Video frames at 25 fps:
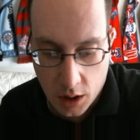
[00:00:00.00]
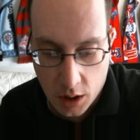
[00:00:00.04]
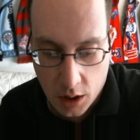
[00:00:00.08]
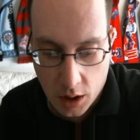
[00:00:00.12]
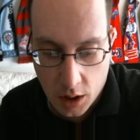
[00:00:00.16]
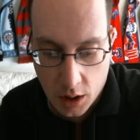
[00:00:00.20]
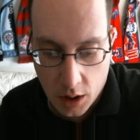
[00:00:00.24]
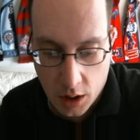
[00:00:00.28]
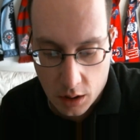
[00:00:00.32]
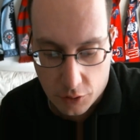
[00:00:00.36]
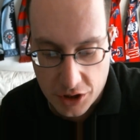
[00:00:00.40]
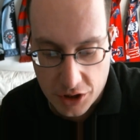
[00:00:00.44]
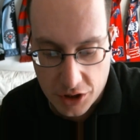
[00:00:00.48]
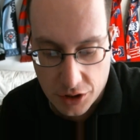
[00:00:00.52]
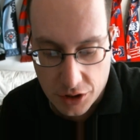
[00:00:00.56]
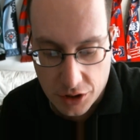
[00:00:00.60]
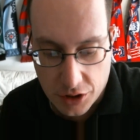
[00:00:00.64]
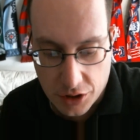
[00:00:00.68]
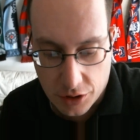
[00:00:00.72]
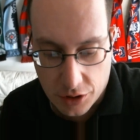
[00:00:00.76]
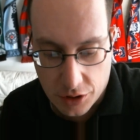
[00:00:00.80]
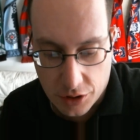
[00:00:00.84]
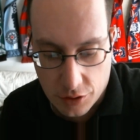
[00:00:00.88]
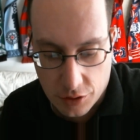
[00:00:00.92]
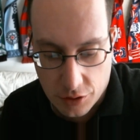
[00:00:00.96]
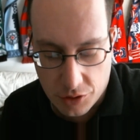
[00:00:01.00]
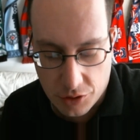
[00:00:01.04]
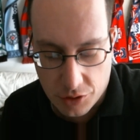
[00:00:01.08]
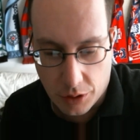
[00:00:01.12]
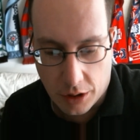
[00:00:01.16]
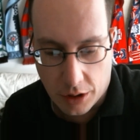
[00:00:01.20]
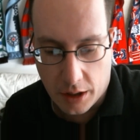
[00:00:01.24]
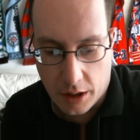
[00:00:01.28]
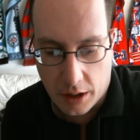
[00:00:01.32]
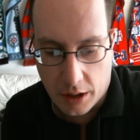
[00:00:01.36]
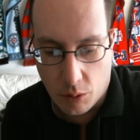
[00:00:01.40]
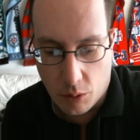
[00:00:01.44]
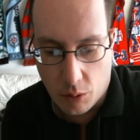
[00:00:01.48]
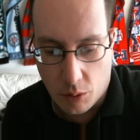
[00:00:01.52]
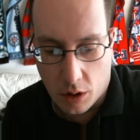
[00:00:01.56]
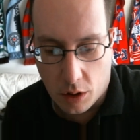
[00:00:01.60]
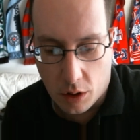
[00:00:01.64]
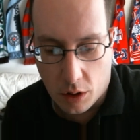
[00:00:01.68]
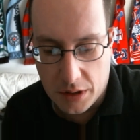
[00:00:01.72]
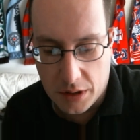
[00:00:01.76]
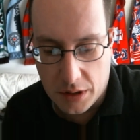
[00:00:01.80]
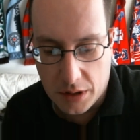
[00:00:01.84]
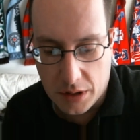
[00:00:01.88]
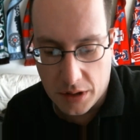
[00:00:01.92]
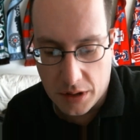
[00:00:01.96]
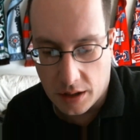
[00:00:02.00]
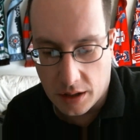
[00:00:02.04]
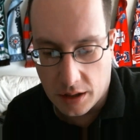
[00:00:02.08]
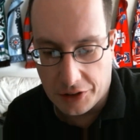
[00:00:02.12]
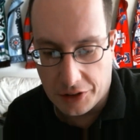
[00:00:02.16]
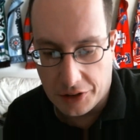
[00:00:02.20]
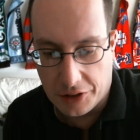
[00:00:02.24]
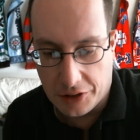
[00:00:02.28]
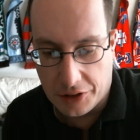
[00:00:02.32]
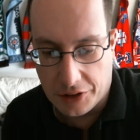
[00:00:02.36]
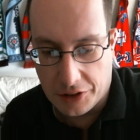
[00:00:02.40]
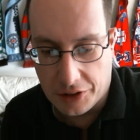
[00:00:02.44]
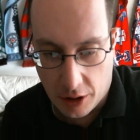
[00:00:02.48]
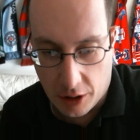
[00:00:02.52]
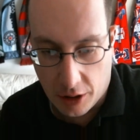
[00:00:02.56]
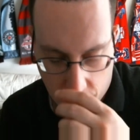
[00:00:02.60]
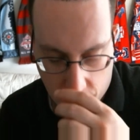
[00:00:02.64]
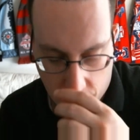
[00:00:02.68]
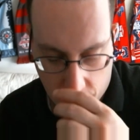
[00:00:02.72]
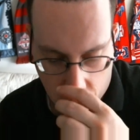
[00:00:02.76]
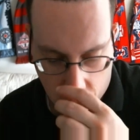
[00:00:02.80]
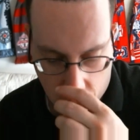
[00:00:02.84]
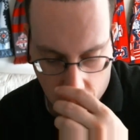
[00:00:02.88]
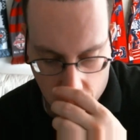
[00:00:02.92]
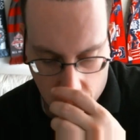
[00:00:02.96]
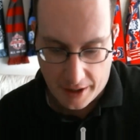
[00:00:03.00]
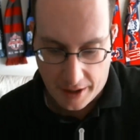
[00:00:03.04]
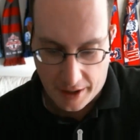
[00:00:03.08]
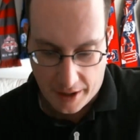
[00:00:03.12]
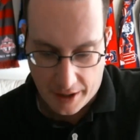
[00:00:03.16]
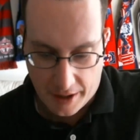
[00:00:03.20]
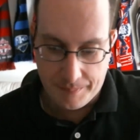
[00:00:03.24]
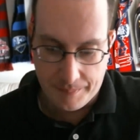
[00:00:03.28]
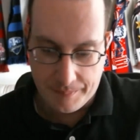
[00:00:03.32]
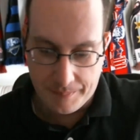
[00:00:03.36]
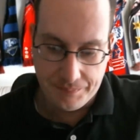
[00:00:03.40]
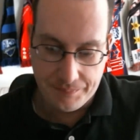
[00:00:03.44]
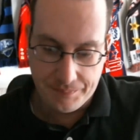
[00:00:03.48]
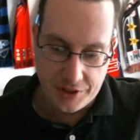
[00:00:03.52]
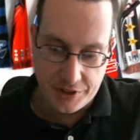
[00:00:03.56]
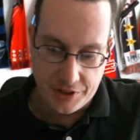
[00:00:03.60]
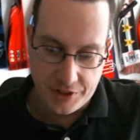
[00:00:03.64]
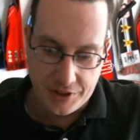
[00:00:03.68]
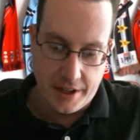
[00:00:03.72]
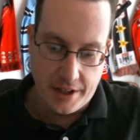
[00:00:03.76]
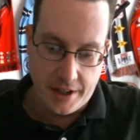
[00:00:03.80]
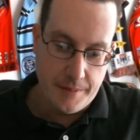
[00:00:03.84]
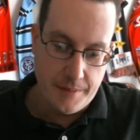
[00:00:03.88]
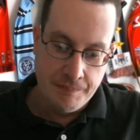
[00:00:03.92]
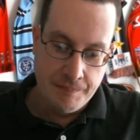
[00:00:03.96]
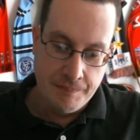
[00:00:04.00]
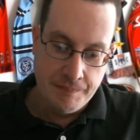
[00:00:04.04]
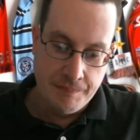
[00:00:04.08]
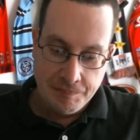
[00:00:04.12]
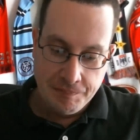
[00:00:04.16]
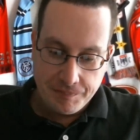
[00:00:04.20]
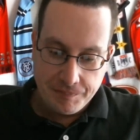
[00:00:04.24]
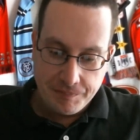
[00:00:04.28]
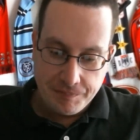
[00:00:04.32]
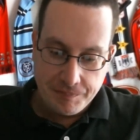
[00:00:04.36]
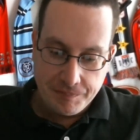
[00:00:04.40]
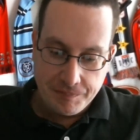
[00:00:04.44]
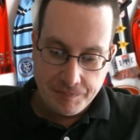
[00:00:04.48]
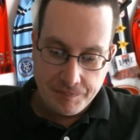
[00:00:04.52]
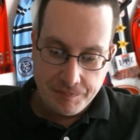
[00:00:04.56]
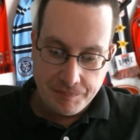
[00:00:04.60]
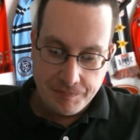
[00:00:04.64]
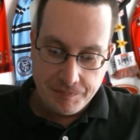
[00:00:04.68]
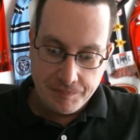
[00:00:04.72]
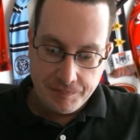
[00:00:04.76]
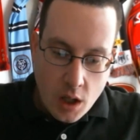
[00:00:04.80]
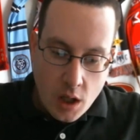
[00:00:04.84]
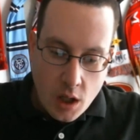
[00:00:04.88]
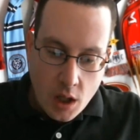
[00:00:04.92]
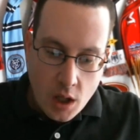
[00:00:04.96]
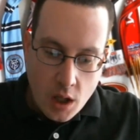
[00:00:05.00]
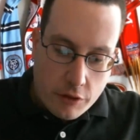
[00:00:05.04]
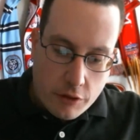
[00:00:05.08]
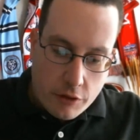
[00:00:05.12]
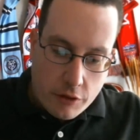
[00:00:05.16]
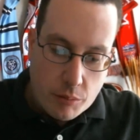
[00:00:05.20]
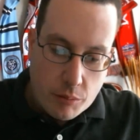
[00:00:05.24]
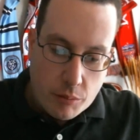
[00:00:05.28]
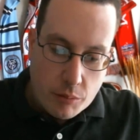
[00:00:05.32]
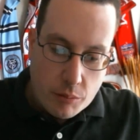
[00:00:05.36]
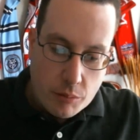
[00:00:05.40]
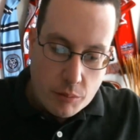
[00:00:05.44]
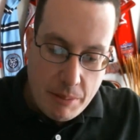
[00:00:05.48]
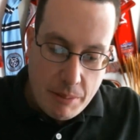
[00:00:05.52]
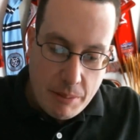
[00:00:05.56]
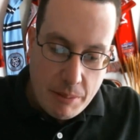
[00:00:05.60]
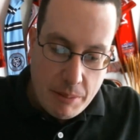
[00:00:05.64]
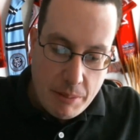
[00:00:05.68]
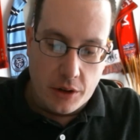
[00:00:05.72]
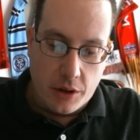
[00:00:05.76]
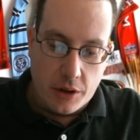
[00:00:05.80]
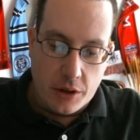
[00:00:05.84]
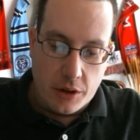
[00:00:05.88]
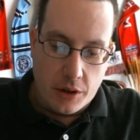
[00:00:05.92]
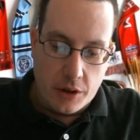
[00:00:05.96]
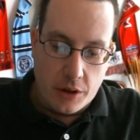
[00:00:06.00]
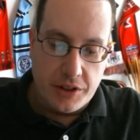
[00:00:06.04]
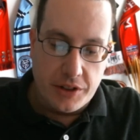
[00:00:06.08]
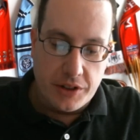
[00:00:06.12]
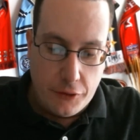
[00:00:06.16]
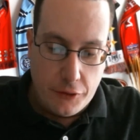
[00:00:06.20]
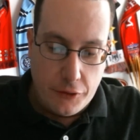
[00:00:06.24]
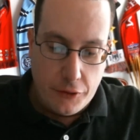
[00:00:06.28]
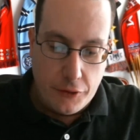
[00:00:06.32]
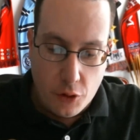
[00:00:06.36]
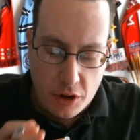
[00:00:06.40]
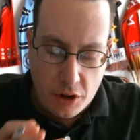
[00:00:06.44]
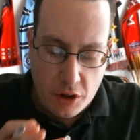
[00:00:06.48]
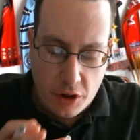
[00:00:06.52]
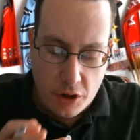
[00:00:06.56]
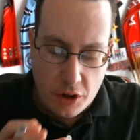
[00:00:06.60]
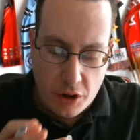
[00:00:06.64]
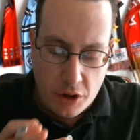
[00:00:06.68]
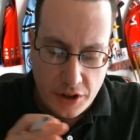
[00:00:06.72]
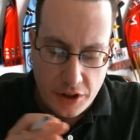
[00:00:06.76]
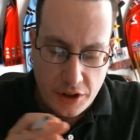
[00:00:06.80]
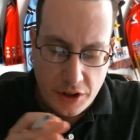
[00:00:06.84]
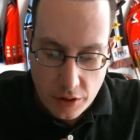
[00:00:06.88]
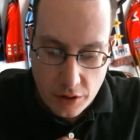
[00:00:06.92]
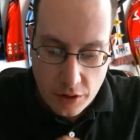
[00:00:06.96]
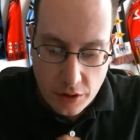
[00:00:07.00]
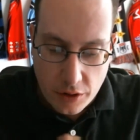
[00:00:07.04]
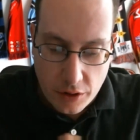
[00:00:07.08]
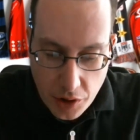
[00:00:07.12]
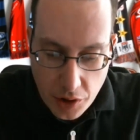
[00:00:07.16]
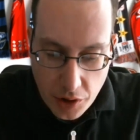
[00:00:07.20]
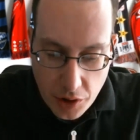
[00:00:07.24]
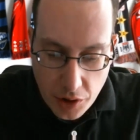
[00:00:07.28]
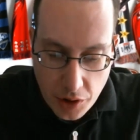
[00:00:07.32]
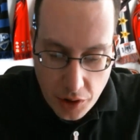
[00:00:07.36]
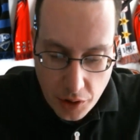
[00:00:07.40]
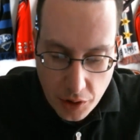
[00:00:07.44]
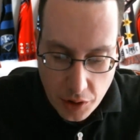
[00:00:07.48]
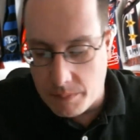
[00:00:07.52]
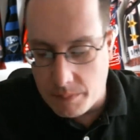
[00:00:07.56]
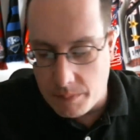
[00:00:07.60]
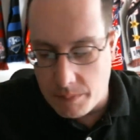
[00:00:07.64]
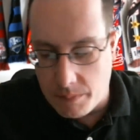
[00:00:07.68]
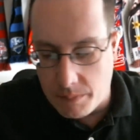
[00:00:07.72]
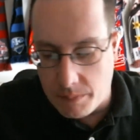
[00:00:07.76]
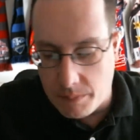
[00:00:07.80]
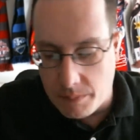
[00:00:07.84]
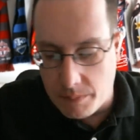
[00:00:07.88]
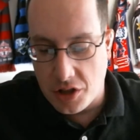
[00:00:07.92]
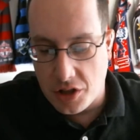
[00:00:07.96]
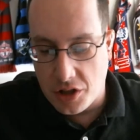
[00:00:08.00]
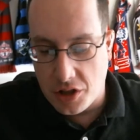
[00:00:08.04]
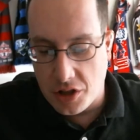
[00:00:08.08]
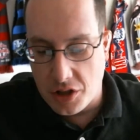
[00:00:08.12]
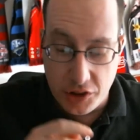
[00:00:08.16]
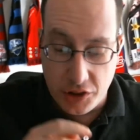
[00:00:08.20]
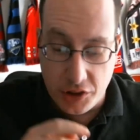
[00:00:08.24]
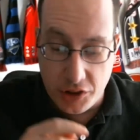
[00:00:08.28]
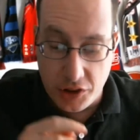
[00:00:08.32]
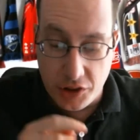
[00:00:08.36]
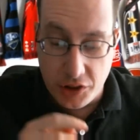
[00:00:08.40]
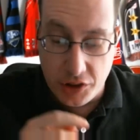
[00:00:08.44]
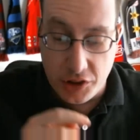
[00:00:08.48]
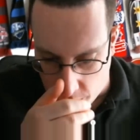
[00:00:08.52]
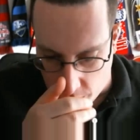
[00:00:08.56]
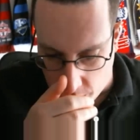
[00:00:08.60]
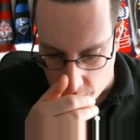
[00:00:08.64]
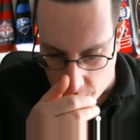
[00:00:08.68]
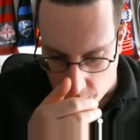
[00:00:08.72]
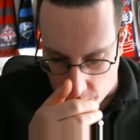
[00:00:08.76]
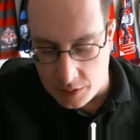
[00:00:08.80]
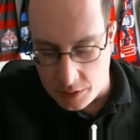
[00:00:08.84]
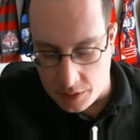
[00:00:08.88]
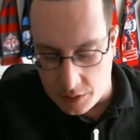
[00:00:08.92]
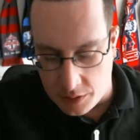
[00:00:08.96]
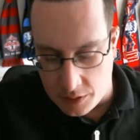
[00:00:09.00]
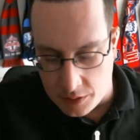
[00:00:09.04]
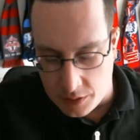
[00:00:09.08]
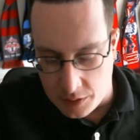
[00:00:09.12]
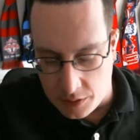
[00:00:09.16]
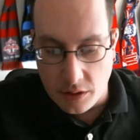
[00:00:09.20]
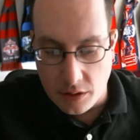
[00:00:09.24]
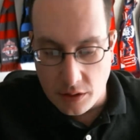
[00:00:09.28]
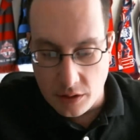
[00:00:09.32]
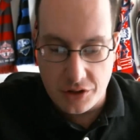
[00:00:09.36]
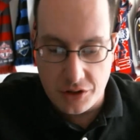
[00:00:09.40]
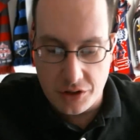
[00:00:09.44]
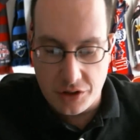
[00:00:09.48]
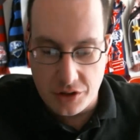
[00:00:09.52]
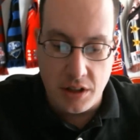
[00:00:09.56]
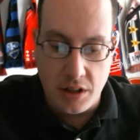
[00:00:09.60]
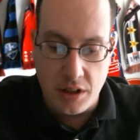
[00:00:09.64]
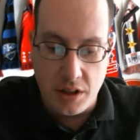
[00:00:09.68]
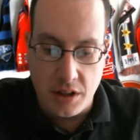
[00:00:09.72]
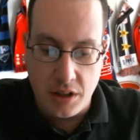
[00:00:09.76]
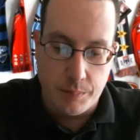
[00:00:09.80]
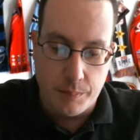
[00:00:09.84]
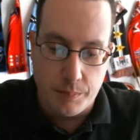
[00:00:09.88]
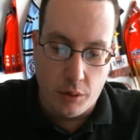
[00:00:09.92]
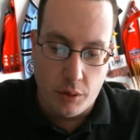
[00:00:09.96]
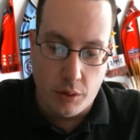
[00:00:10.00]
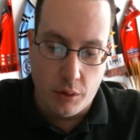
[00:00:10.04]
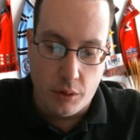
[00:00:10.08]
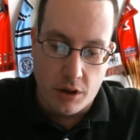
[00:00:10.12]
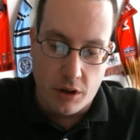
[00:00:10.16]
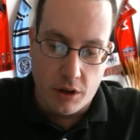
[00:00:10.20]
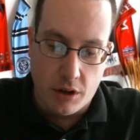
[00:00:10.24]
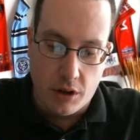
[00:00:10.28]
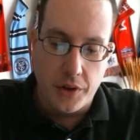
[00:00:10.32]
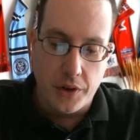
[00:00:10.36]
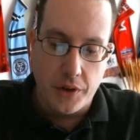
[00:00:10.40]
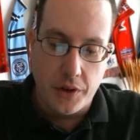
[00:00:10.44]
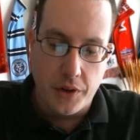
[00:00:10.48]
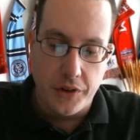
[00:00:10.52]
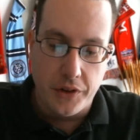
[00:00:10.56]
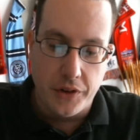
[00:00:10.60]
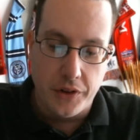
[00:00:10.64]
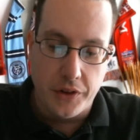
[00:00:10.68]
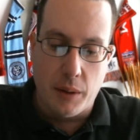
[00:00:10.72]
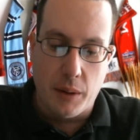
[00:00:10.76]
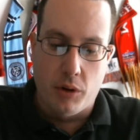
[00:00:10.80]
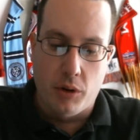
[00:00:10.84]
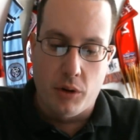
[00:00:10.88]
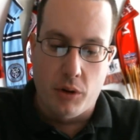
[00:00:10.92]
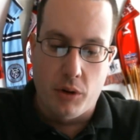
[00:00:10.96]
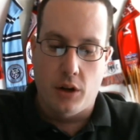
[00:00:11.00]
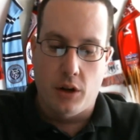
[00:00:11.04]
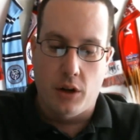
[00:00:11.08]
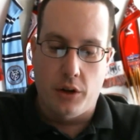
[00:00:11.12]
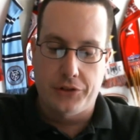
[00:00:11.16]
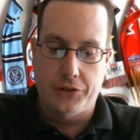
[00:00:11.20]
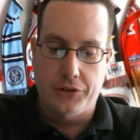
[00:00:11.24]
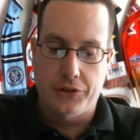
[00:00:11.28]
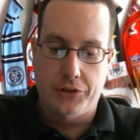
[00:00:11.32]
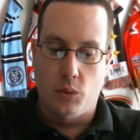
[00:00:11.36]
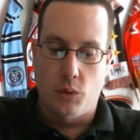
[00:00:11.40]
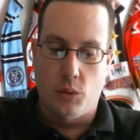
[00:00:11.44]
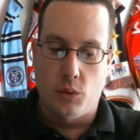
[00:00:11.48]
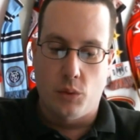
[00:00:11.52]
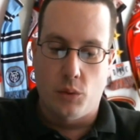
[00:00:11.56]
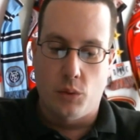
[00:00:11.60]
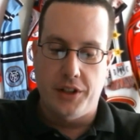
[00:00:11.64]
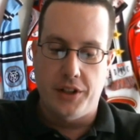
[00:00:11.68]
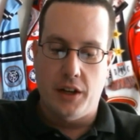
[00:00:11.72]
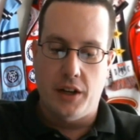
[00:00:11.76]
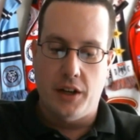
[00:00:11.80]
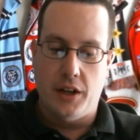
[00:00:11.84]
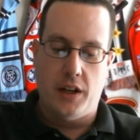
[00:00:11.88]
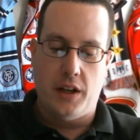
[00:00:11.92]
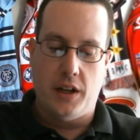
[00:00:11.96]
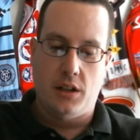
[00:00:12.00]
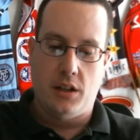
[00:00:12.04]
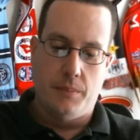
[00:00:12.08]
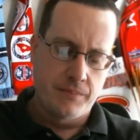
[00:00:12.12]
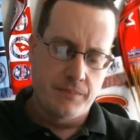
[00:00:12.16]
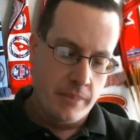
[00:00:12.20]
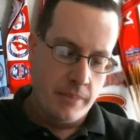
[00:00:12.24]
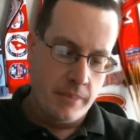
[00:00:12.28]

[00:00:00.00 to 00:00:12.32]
of questions from Twitter, and I want to be able to get us out on time today. From Rob in Southern California, will you talk about the Chelsea women winning the English League and pulling off the double? They also won the FA Cup.